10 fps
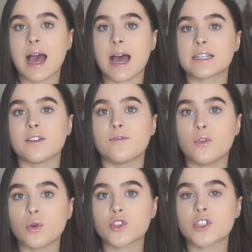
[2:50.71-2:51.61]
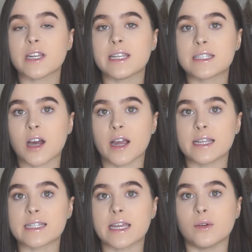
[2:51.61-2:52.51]
and he unfortunately
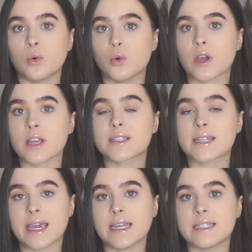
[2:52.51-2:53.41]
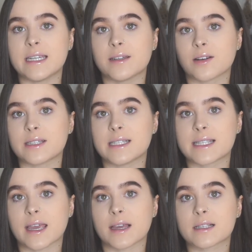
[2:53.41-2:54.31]
died in August
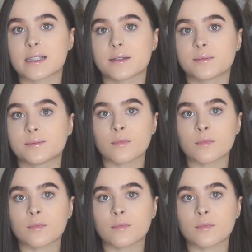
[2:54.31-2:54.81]
1896.